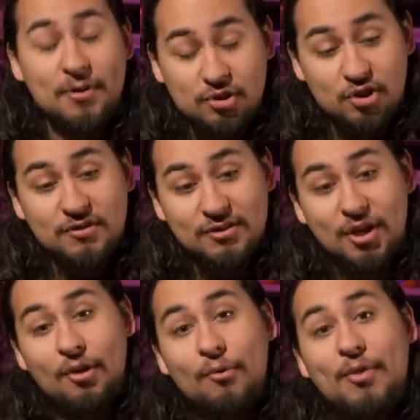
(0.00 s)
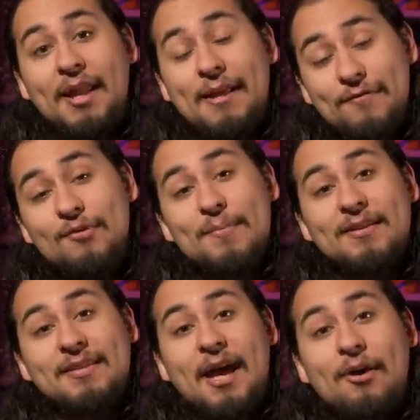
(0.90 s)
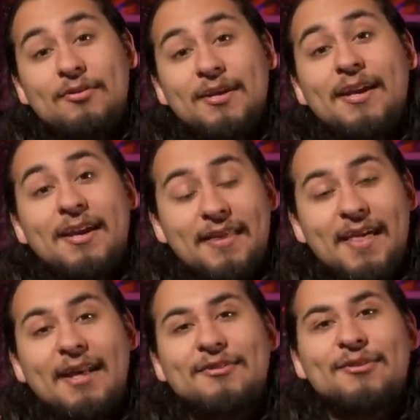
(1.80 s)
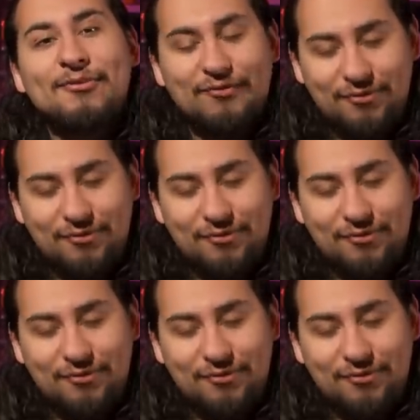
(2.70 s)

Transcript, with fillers: But just know that if you miss out, that's